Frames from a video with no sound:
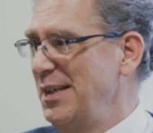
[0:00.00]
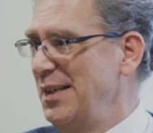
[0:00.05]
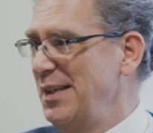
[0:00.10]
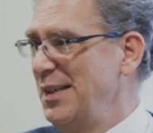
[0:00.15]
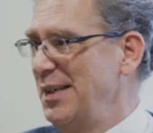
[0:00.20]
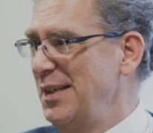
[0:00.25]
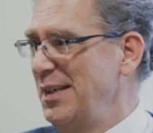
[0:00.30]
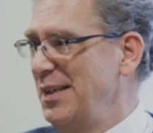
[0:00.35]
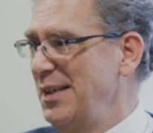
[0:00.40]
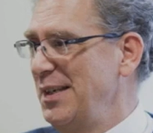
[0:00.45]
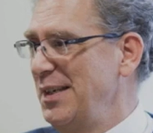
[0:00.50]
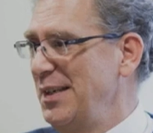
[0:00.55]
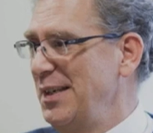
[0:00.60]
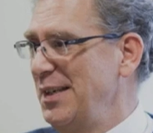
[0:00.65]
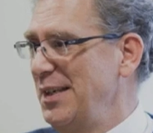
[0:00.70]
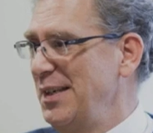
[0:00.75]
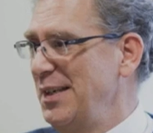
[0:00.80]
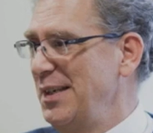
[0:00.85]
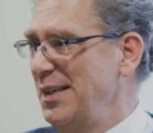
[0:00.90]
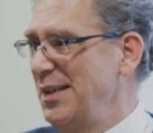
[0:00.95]

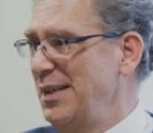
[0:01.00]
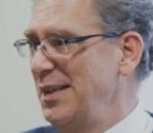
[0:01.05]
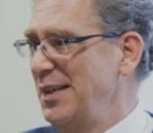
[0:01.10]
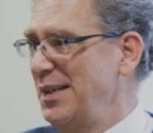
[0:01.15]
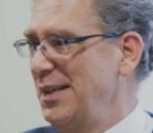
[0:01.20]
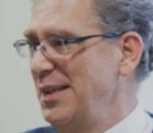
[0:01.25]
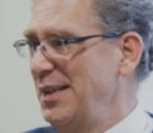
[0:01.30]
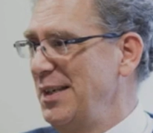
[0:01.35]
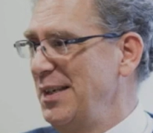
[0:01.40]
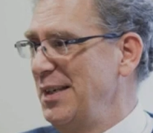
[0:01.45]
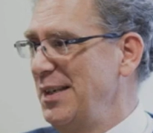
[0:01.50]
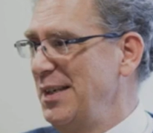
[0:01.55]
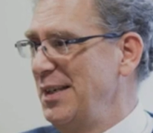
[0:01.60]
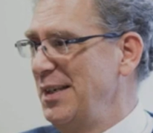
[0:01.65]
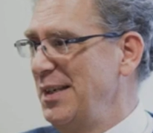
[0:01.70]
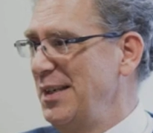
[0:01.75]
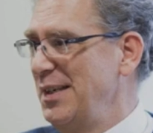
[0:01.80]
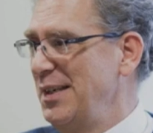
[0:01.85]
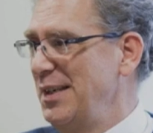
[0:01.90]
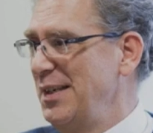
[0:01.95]

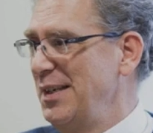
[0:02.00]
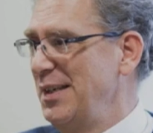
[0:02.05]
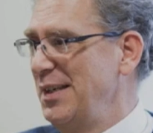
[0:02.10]
(silent)